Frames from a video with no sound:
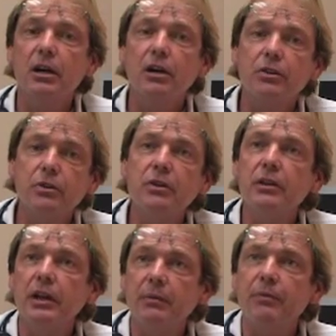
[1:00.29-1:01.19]
through the
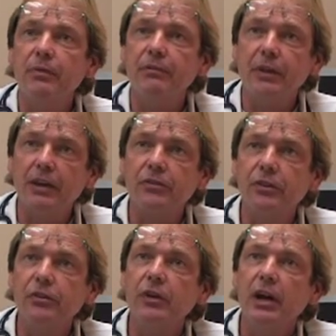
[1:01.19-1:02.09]
lymph
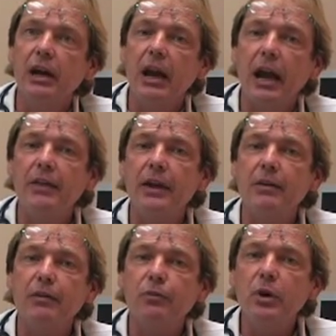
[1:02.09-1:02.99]
vessels, and then
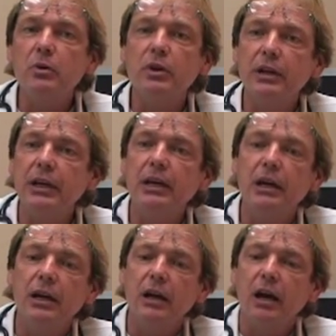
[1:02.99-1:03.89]
frequently
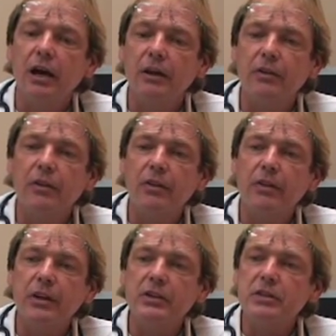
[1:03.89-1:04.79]
uh,
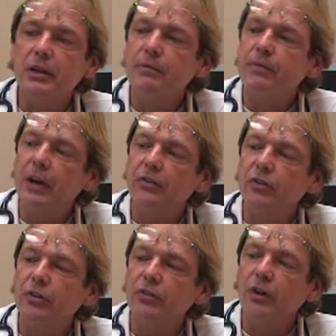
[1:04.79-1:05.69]
these lymph
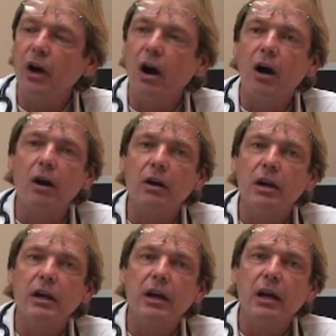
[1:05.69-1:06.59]
vessels are
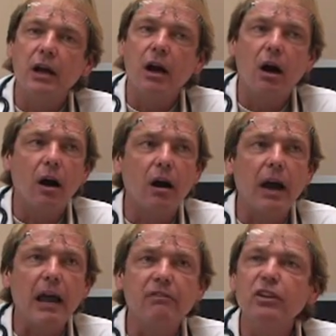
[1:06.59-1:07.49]
are
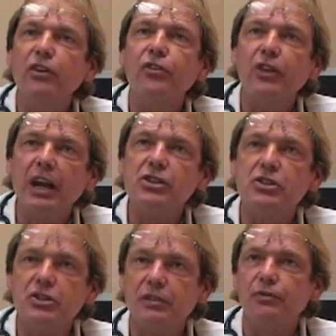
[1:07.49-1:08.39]
have little
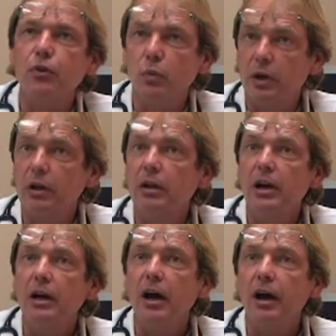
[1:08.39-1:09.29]
stations, if you will,
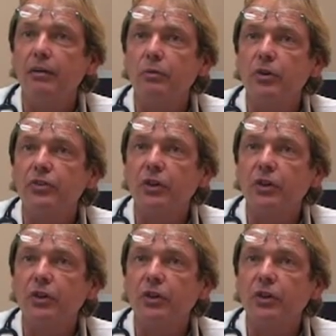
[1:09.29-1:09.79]
of what's